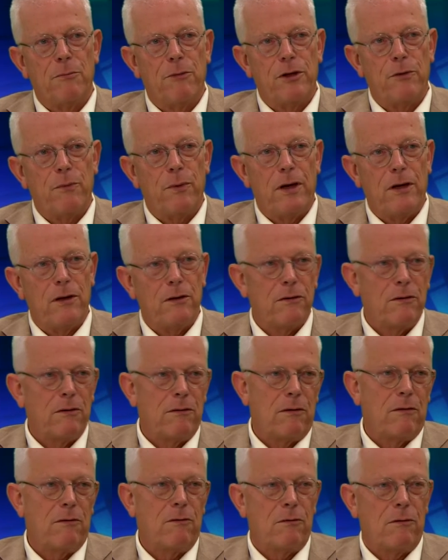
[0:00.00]
between
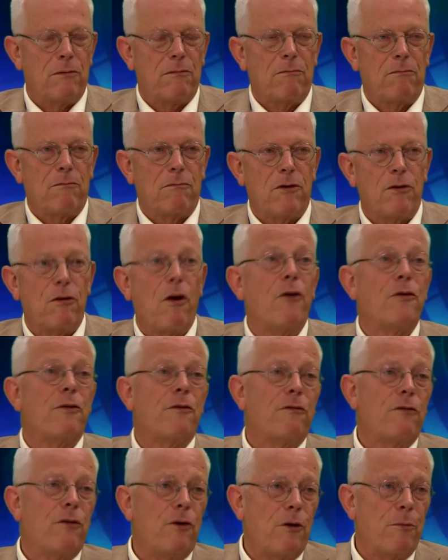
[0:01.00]

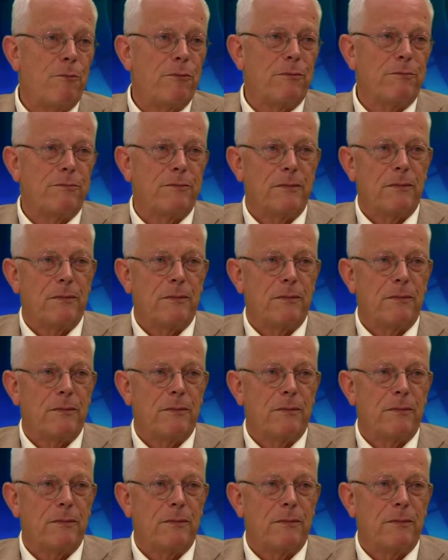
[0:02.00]
Northern Europe,